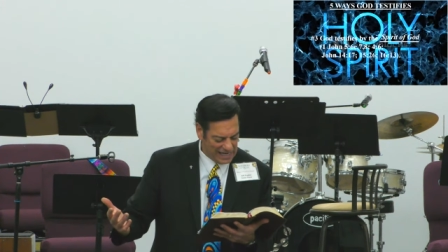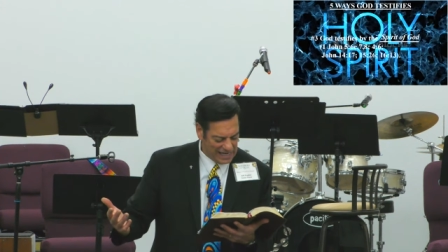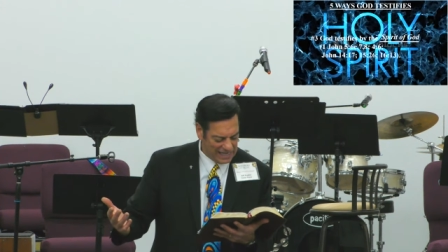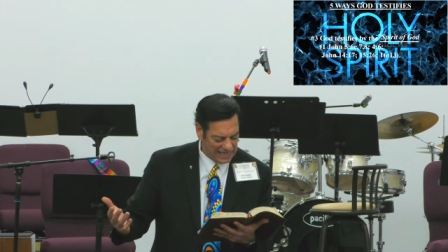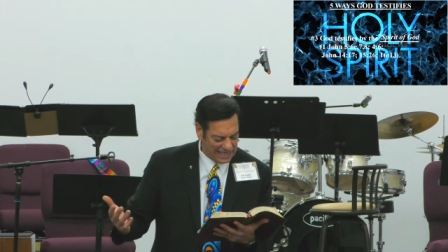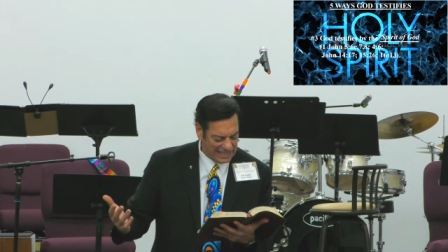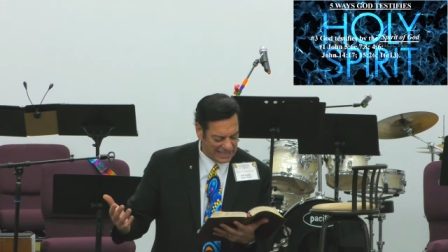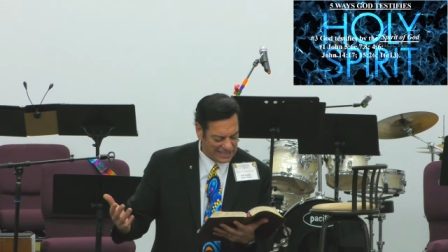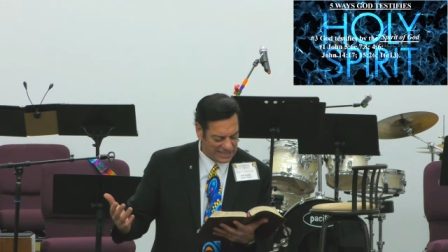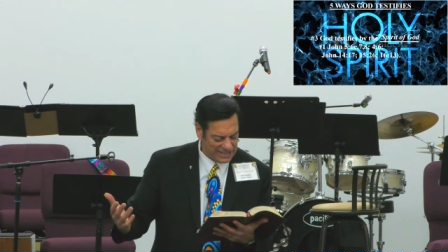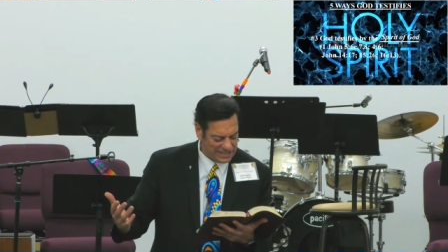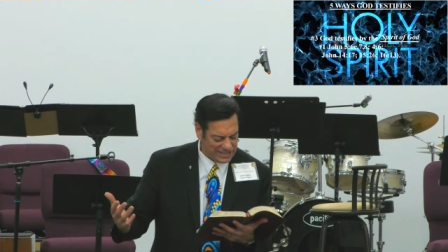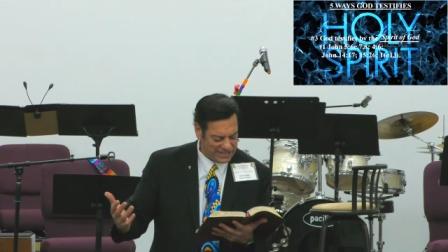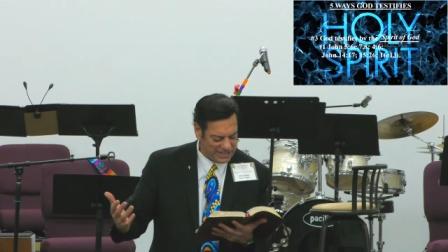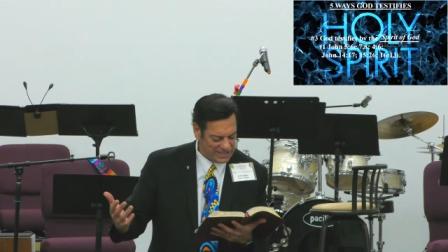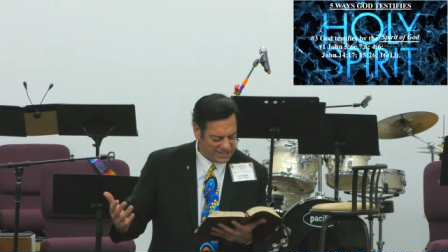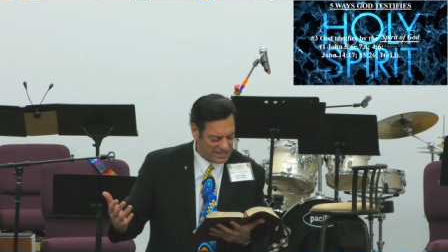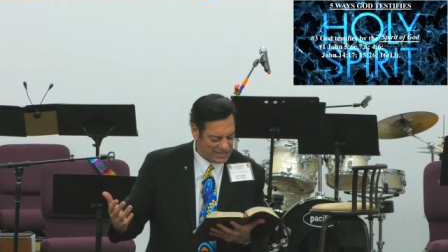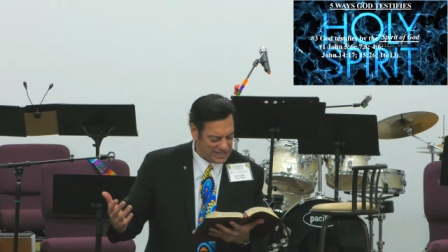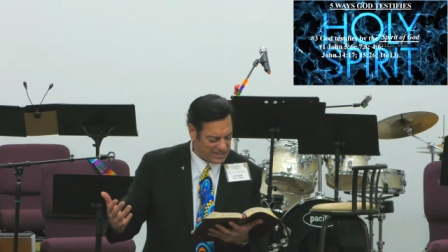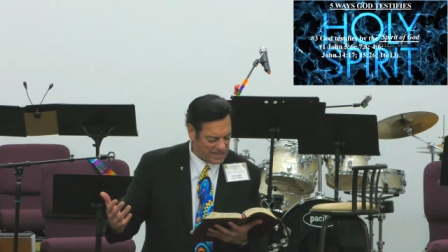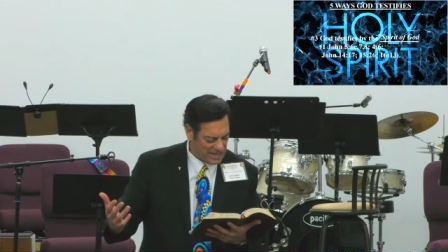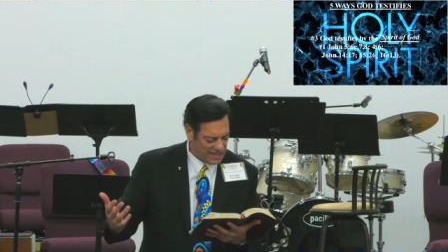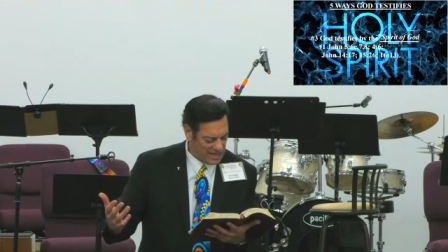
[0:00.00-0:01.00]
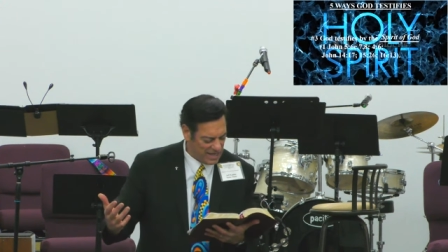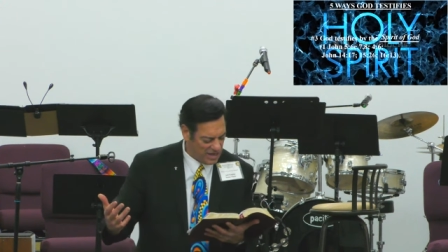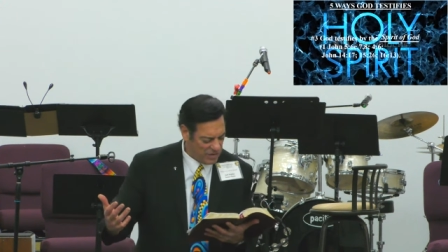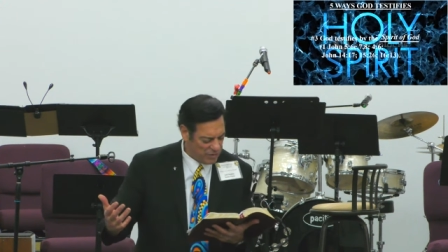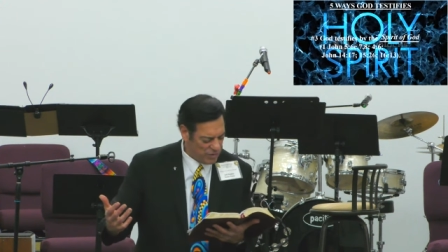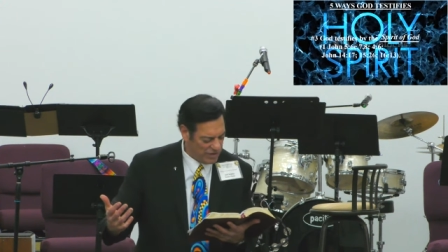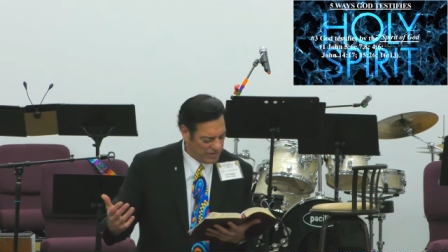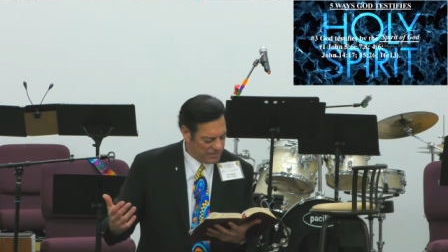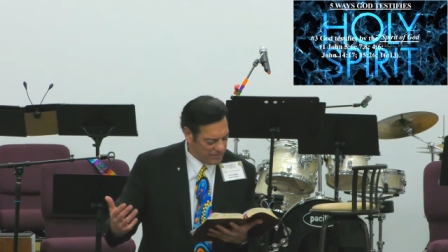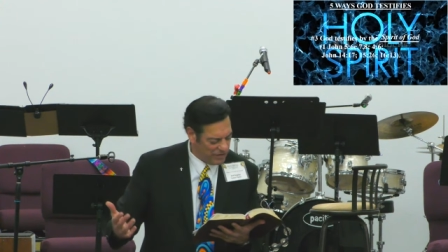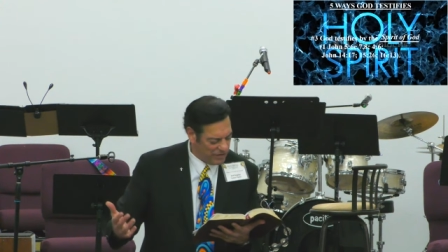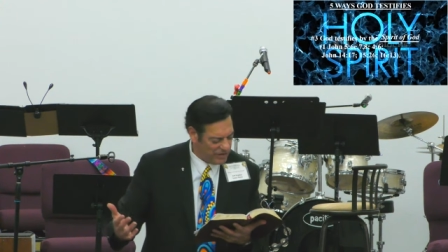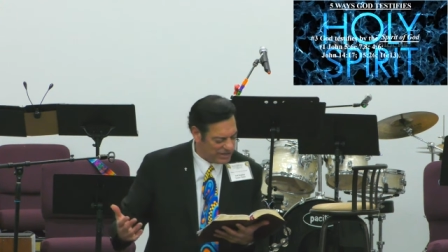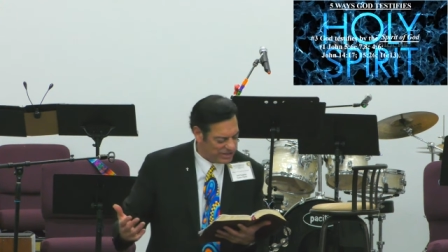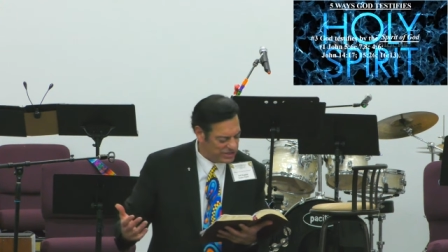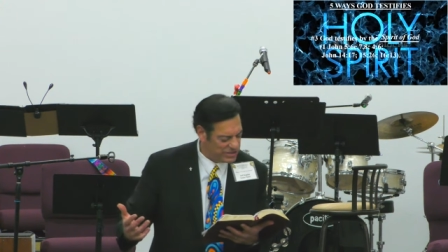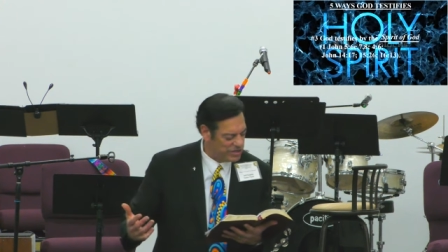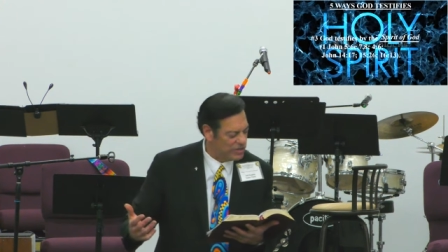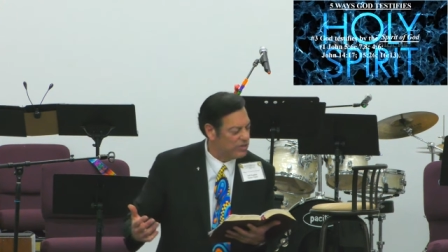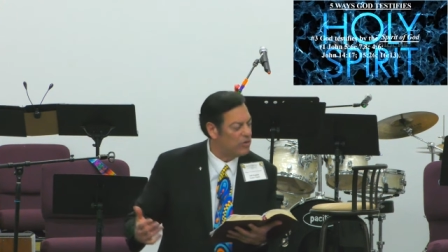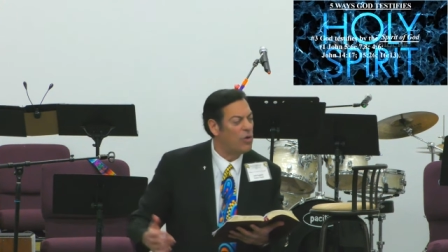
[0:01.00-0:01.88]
It's referring to the